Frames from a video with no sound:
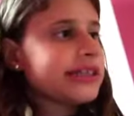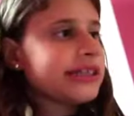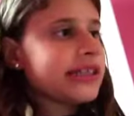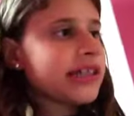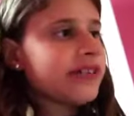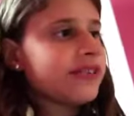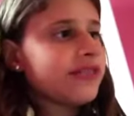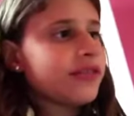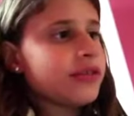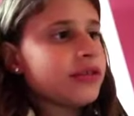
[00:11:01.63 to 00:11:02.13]
to
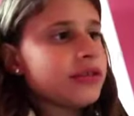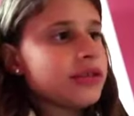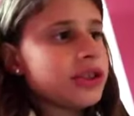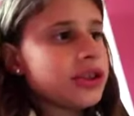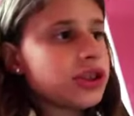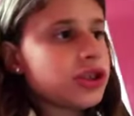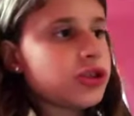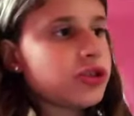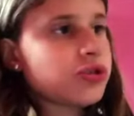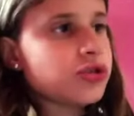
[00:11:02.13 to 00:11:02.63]
give you a
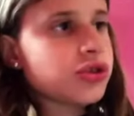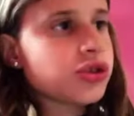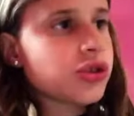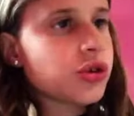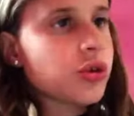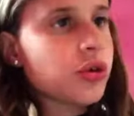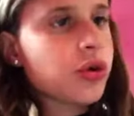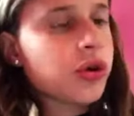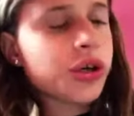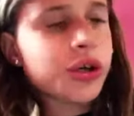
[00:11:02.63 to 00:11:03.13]

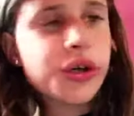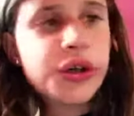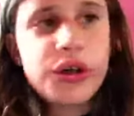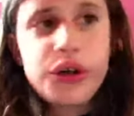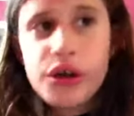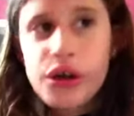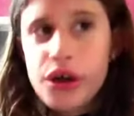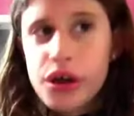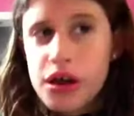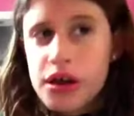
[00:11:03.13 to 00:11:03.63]

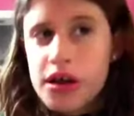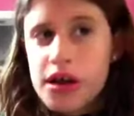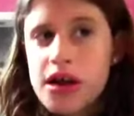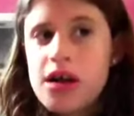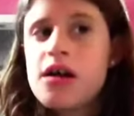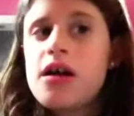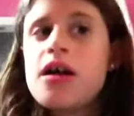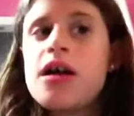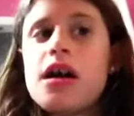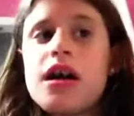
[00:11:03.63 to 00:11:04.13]
tutorial
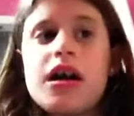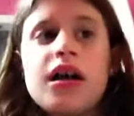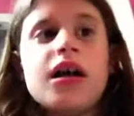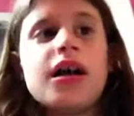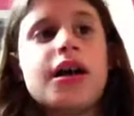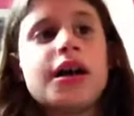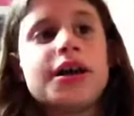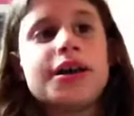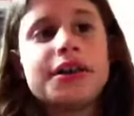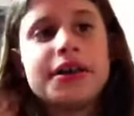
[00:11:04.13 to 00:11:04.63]

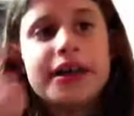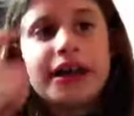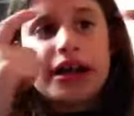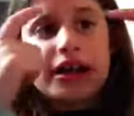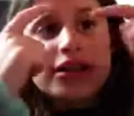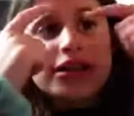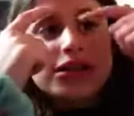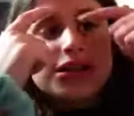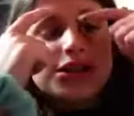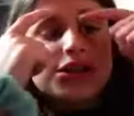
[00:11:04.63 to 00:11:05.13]
on
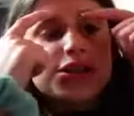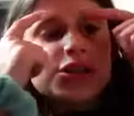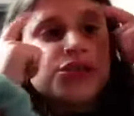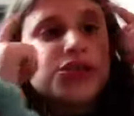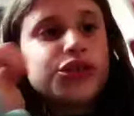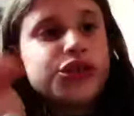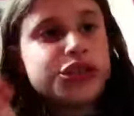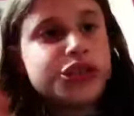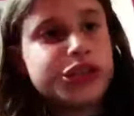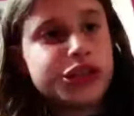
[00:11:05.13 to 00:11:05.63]
how to do
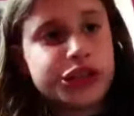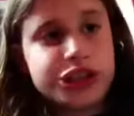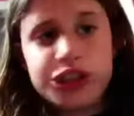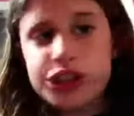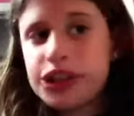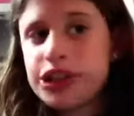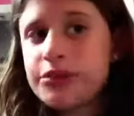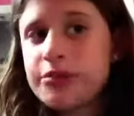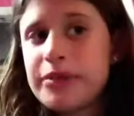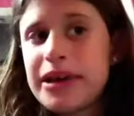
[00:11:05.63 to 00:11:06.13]
your
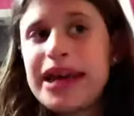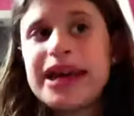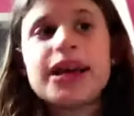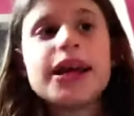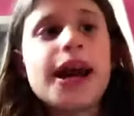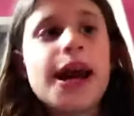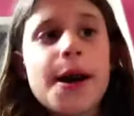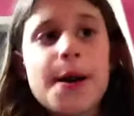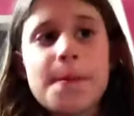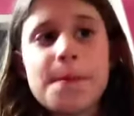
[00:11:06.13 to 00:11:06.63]
cheer
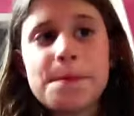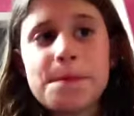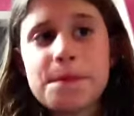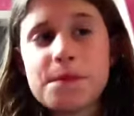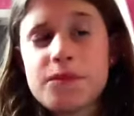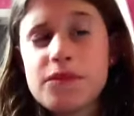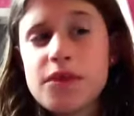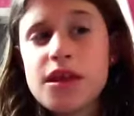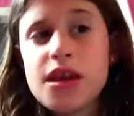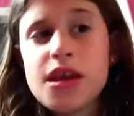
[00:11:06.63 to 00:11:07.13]
makeup.
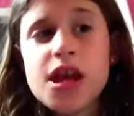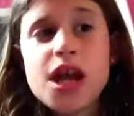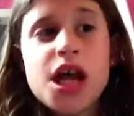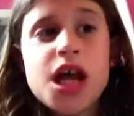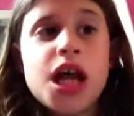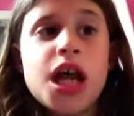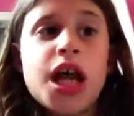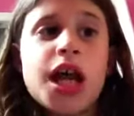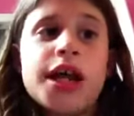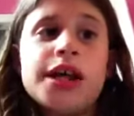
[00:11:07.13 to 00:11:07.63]

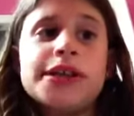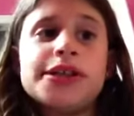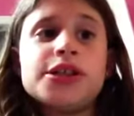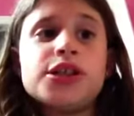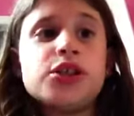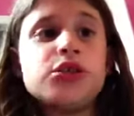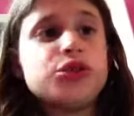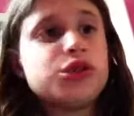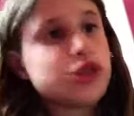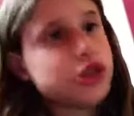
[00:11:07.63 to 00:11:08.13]

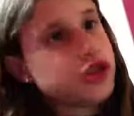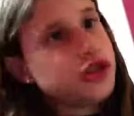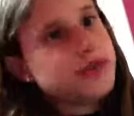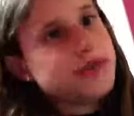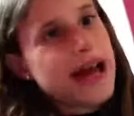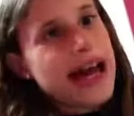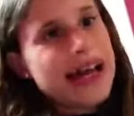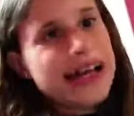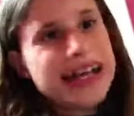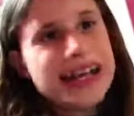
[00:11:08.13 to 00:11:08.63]
So tune
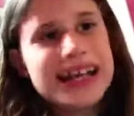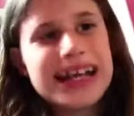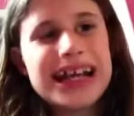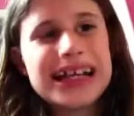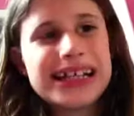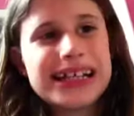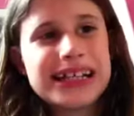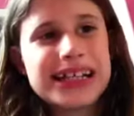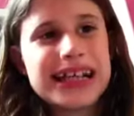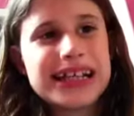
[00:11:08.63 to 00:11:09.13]
back in at
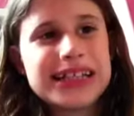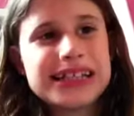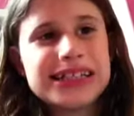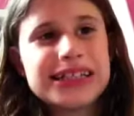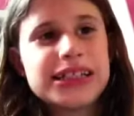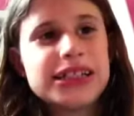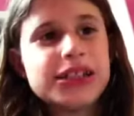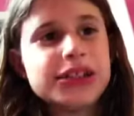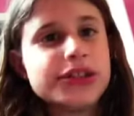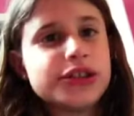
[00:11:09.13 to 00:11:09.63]
the Lexi
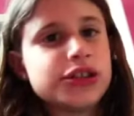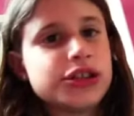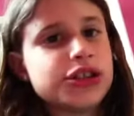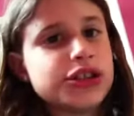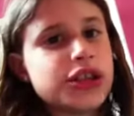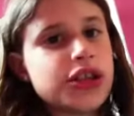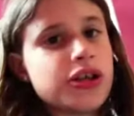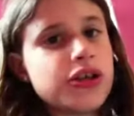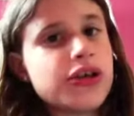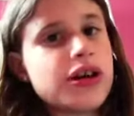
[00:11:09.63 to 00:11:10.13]
Lou
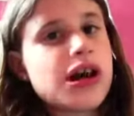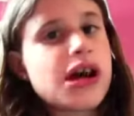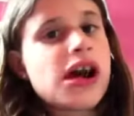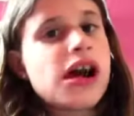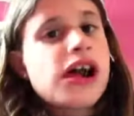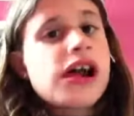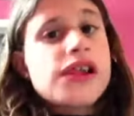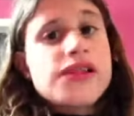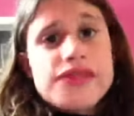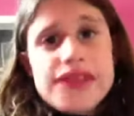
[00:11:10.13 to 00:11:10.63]
Show.
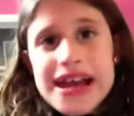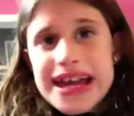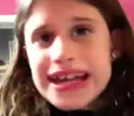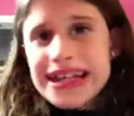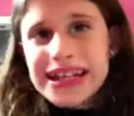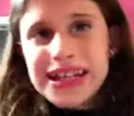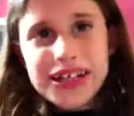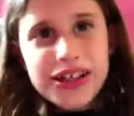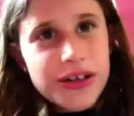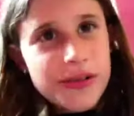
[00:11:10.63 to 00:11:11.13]

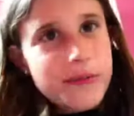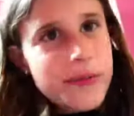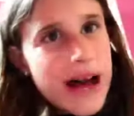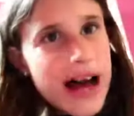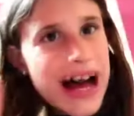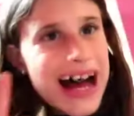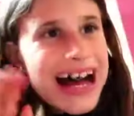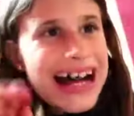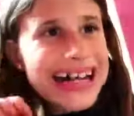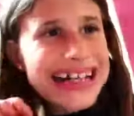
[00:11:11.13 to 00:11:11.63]
Thank you.
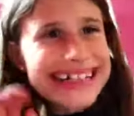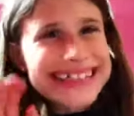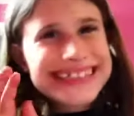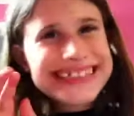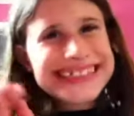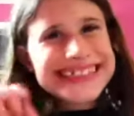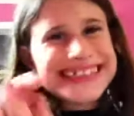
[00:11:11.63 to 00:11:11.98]
Bye.